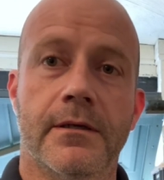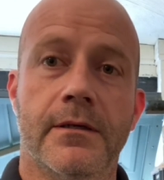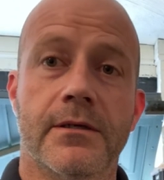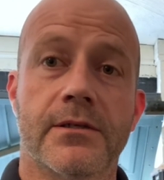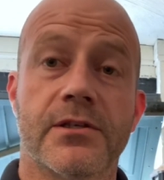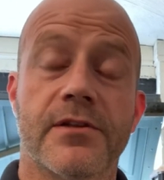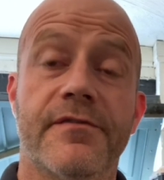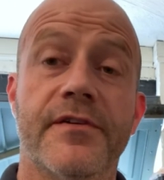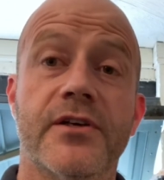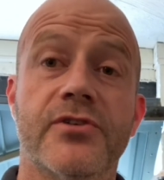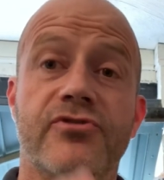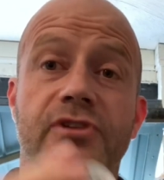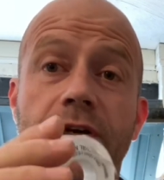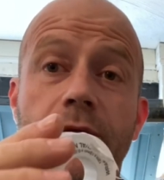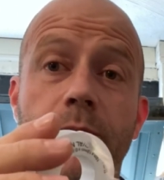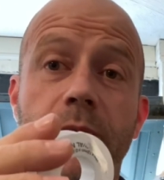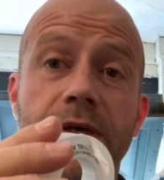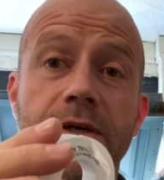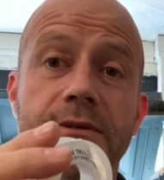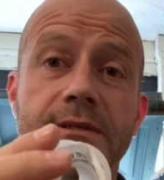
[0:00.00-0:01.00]
So the first trick
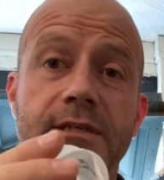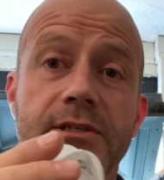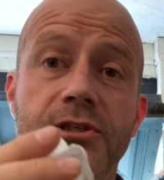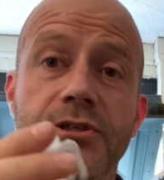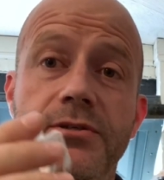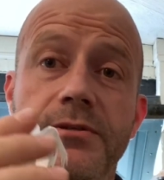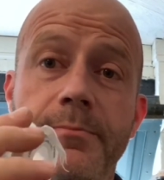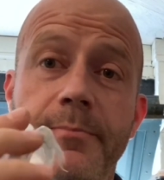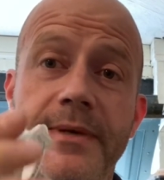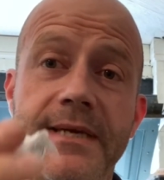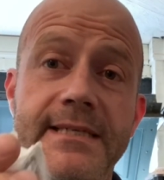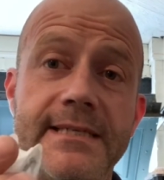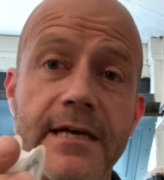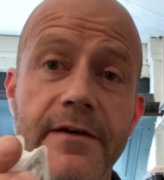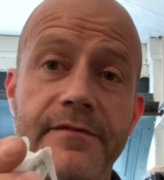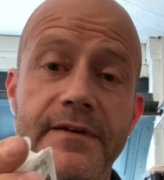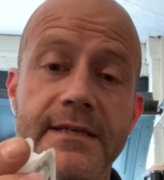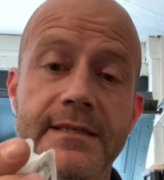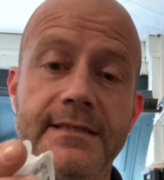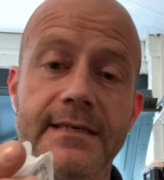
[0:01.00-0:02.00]
we use is using
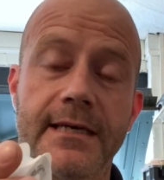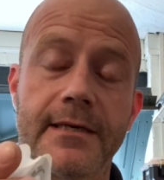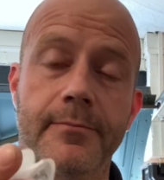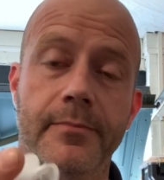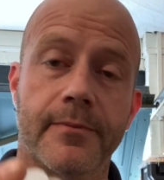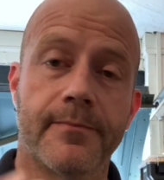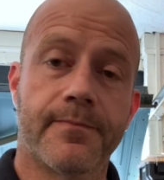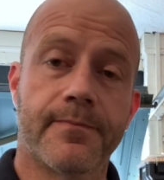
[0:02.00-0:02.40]
PTFE tape.